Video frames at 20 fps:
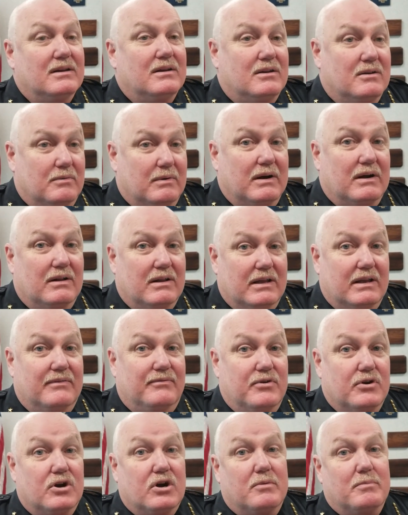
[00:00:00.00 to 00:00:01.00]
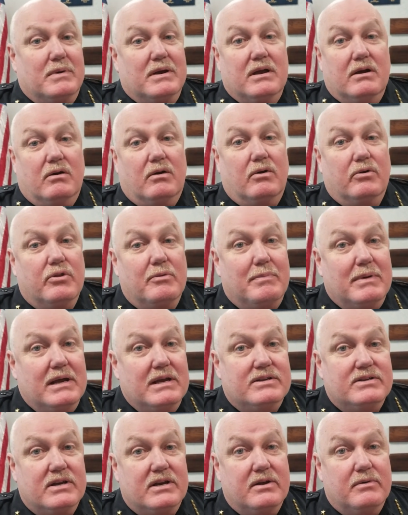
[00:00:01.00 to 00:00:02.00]
Well, if you're going to be on the
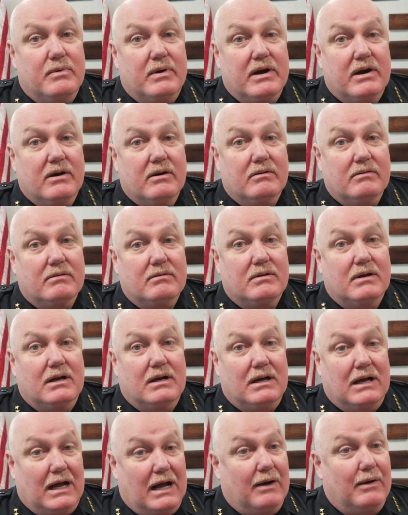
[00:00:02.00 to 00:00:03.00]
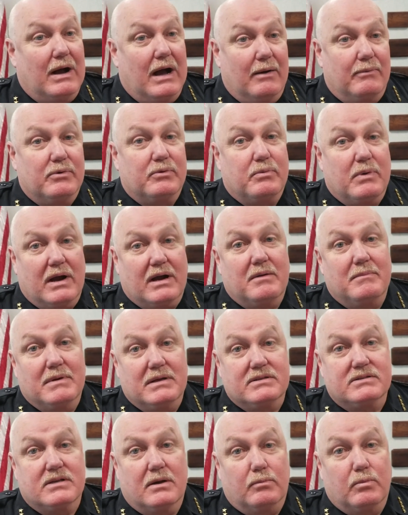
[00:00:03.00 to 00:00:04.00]
beach anywhere, I would
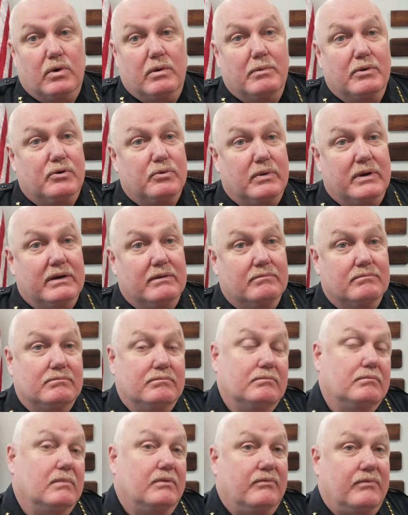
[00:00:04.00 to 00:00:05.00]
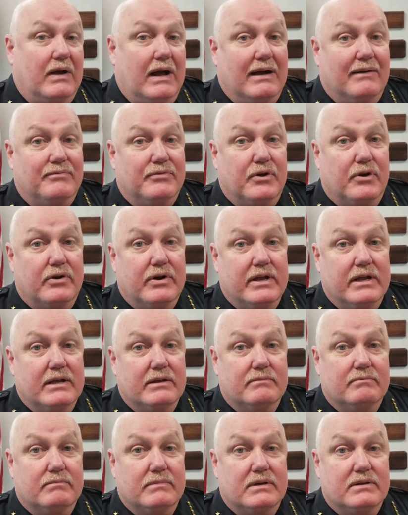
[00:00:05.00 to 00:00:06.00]
recommend somewhere between 5:30
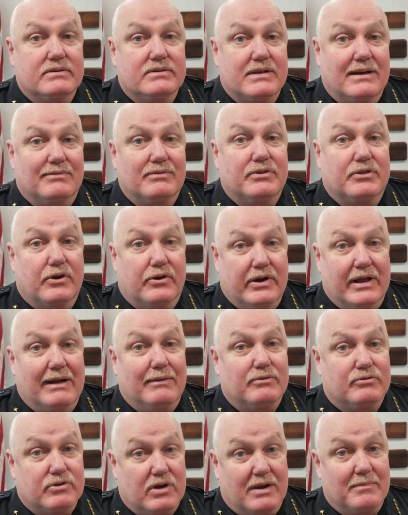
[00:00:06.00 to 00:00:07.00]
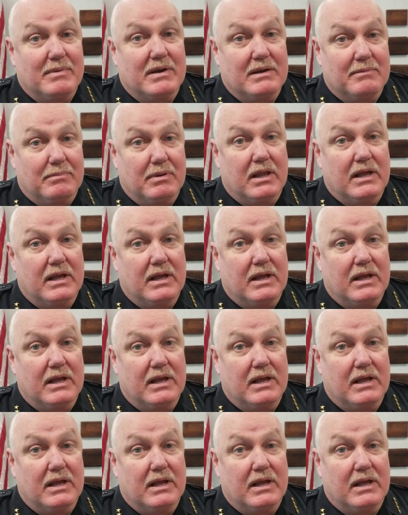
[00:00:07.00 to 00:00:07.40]
and 7:30. I would try to be in place.